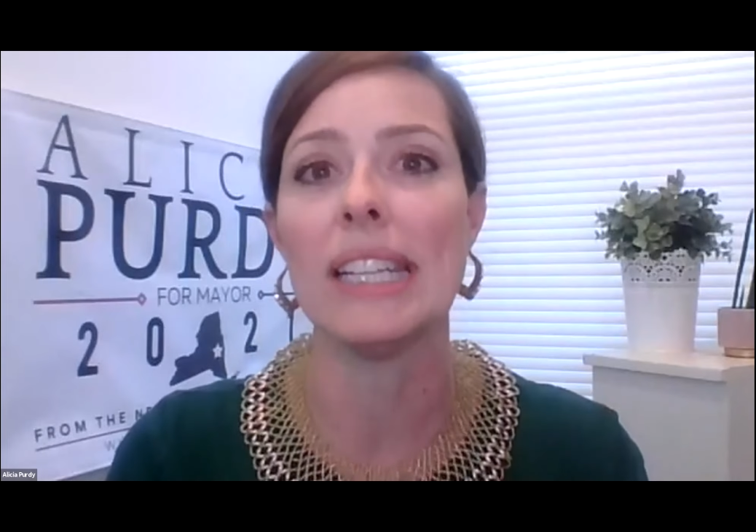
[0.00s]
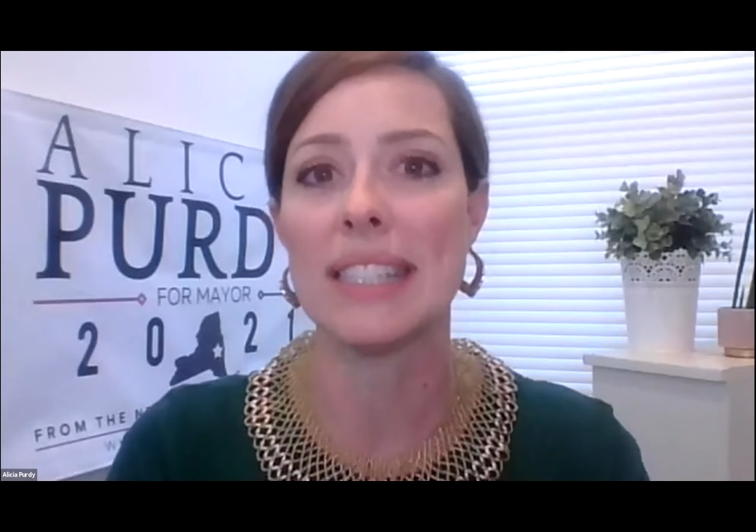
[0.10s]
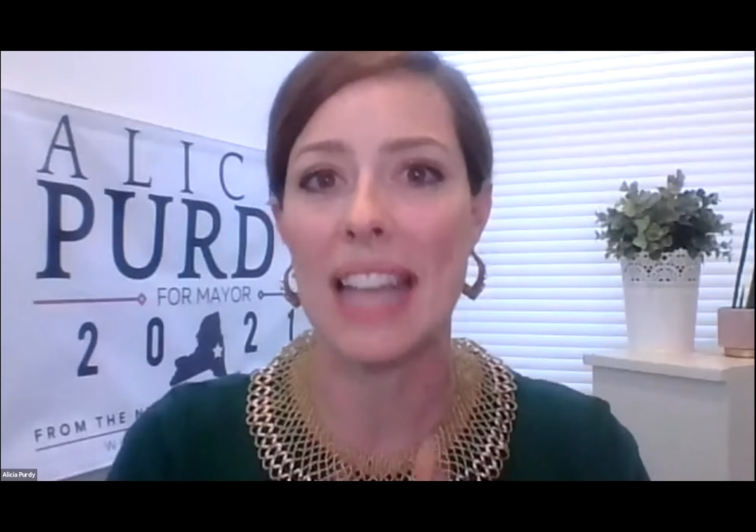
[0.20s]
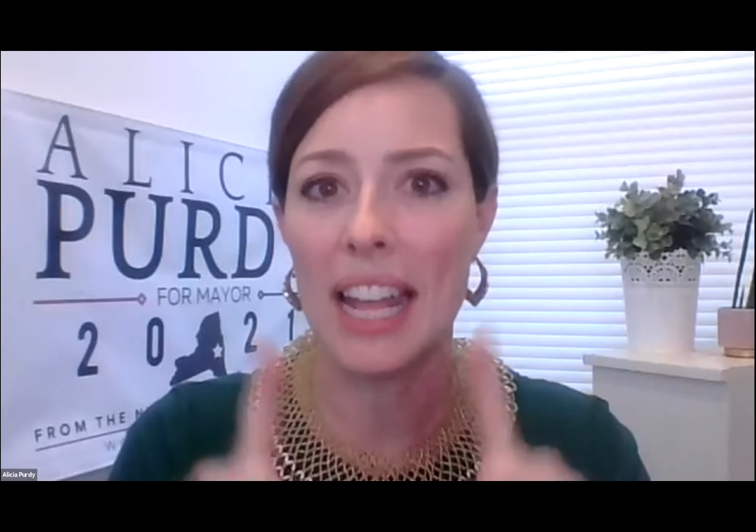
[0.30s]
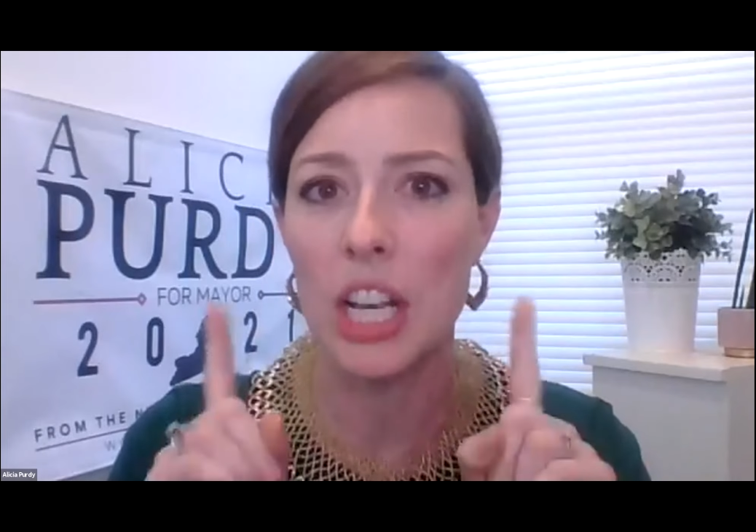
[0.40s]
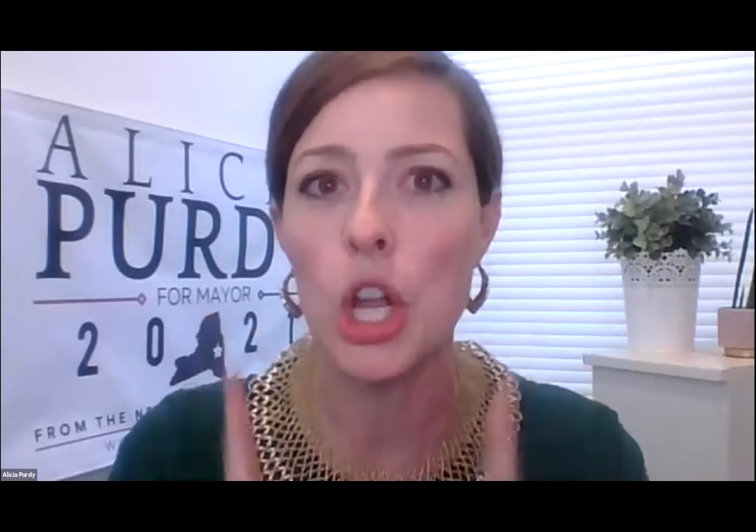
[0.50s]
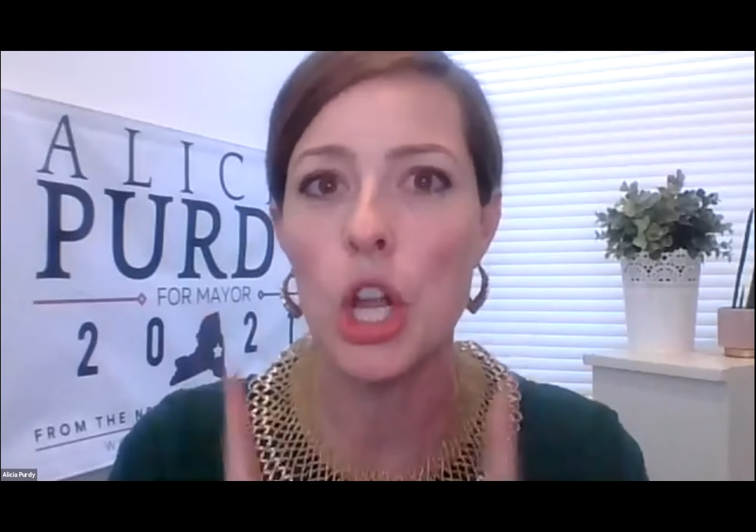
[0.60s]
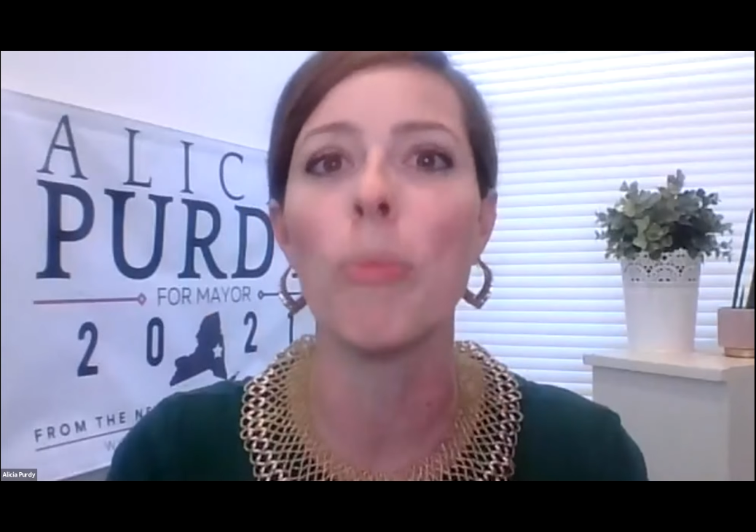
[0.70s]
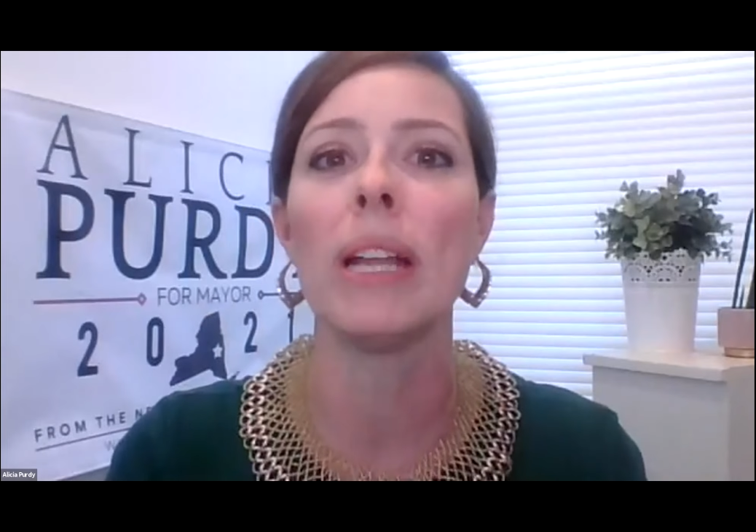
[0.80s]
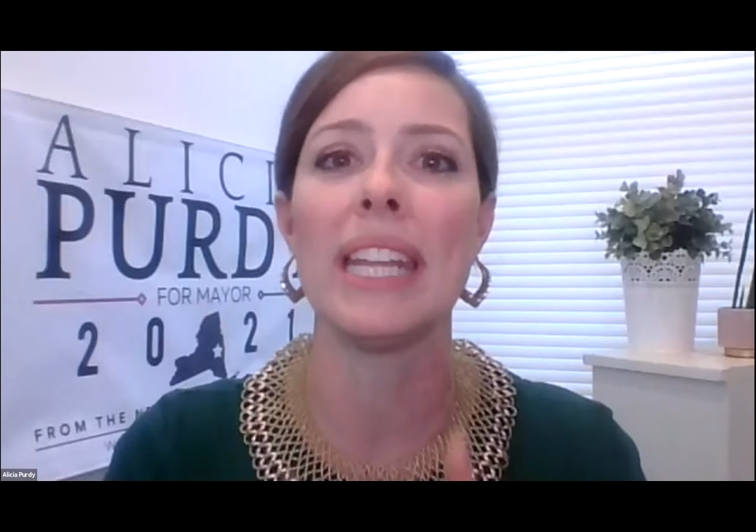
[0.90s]
is that
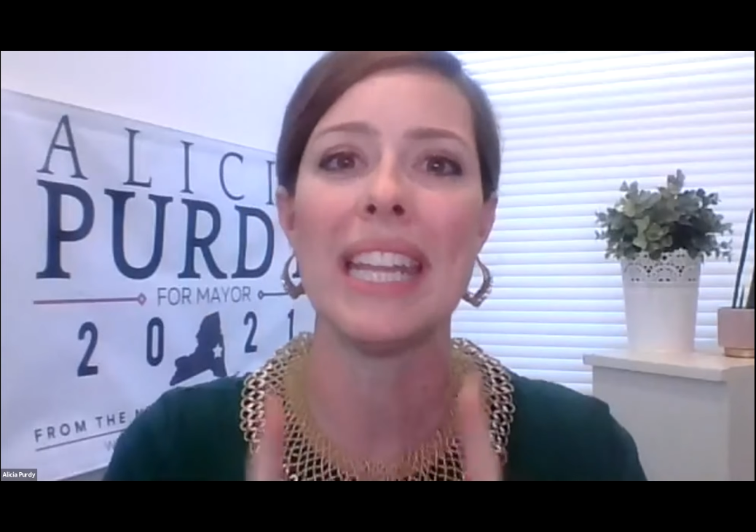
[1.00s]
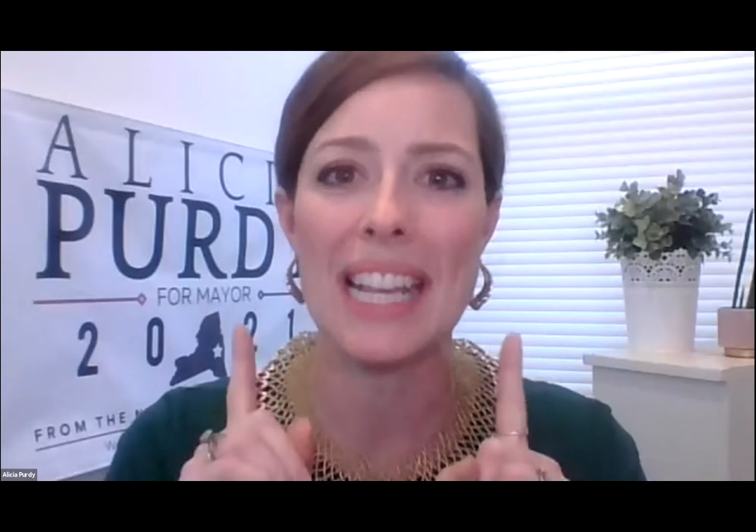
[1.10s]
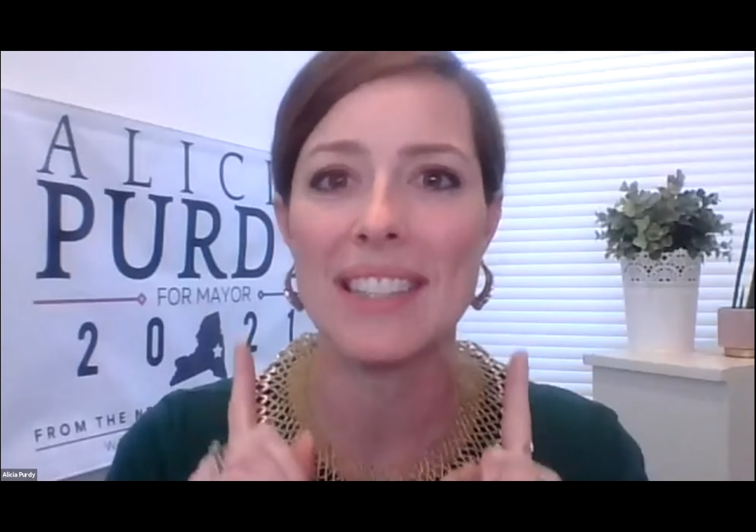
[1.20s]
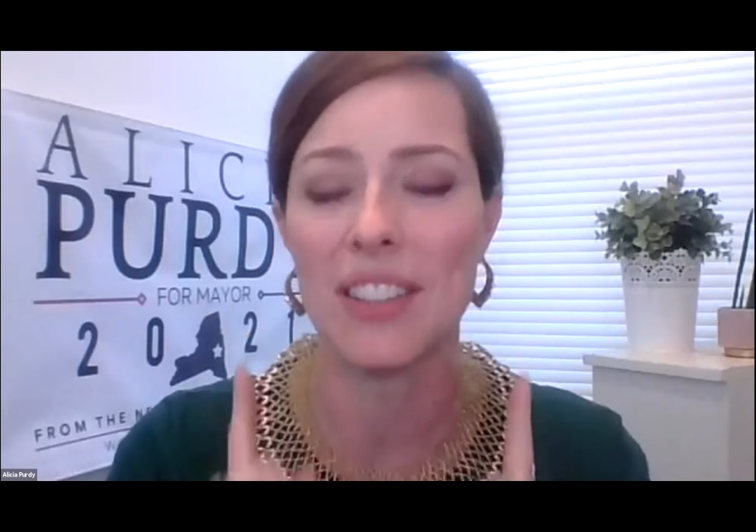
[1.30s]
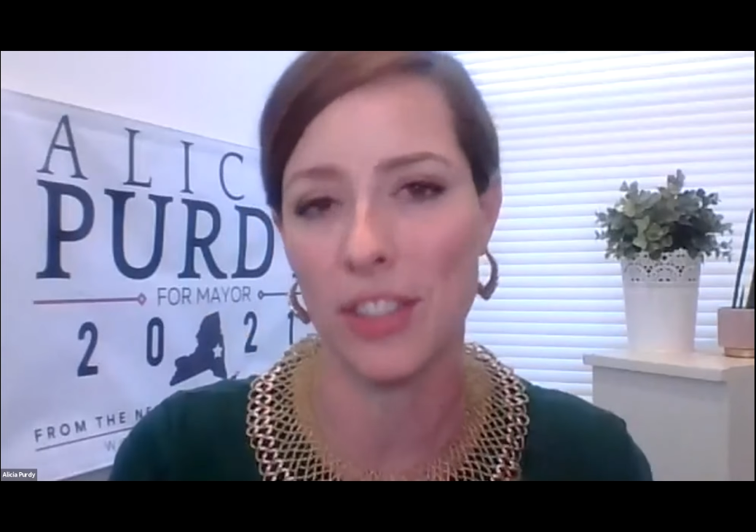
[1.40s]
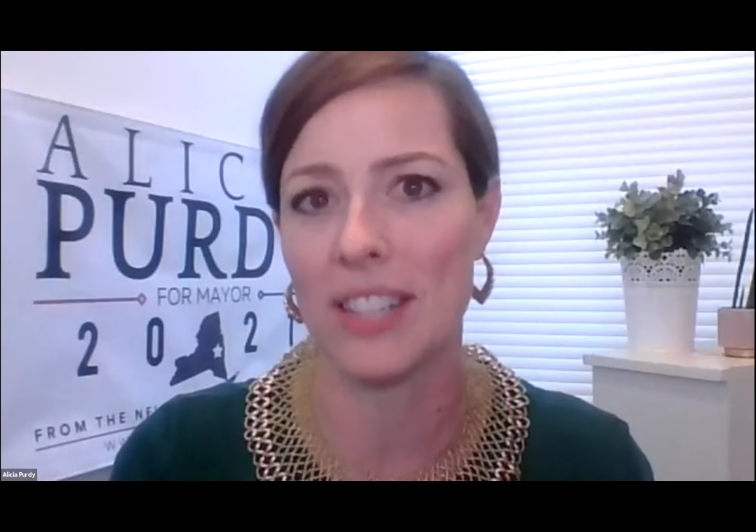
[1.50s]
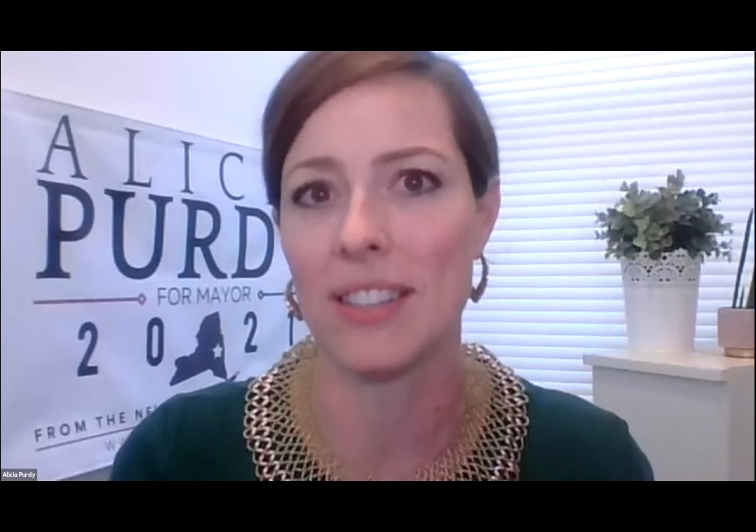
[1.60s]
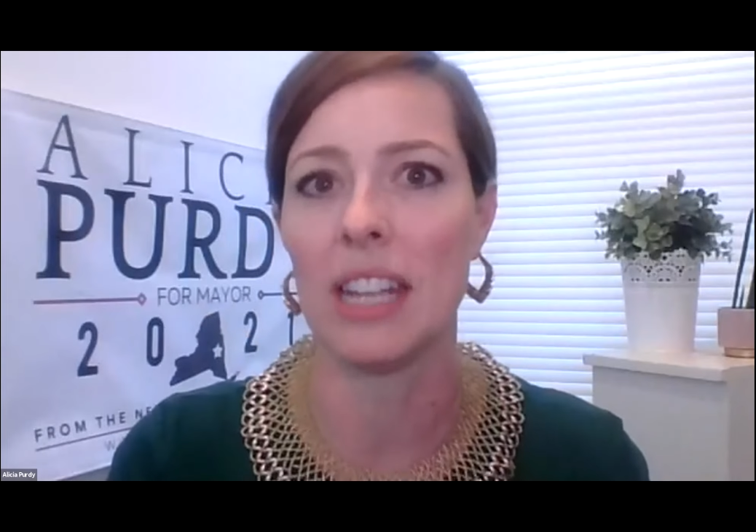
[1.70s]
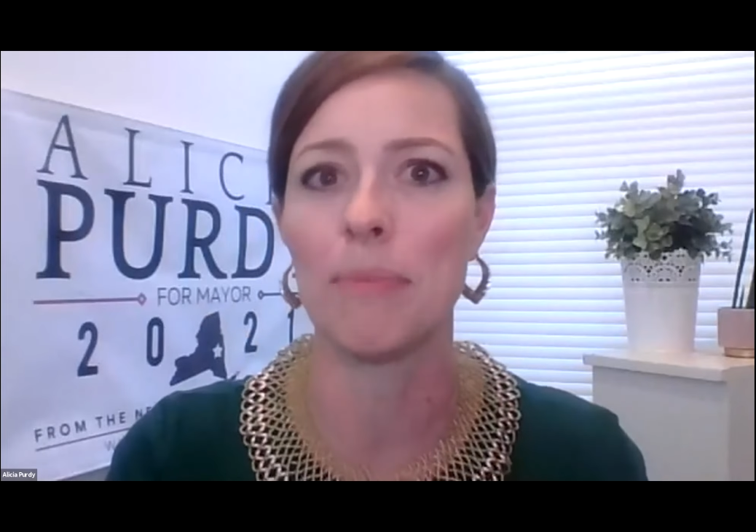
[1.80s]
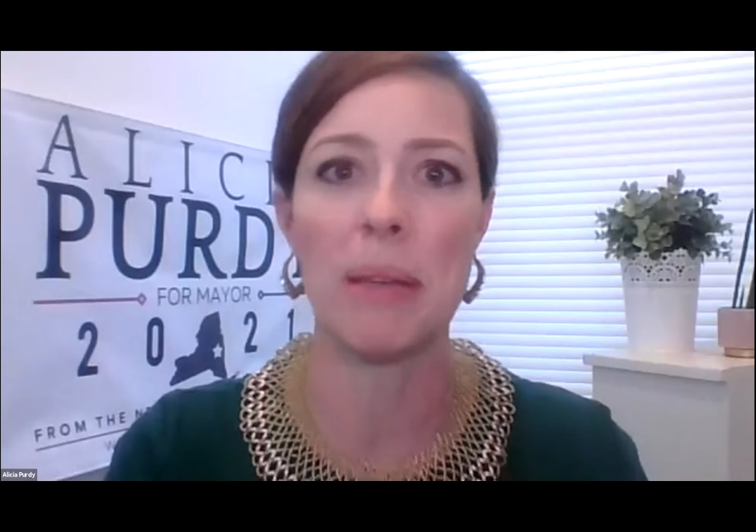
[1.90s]
nobody is listening.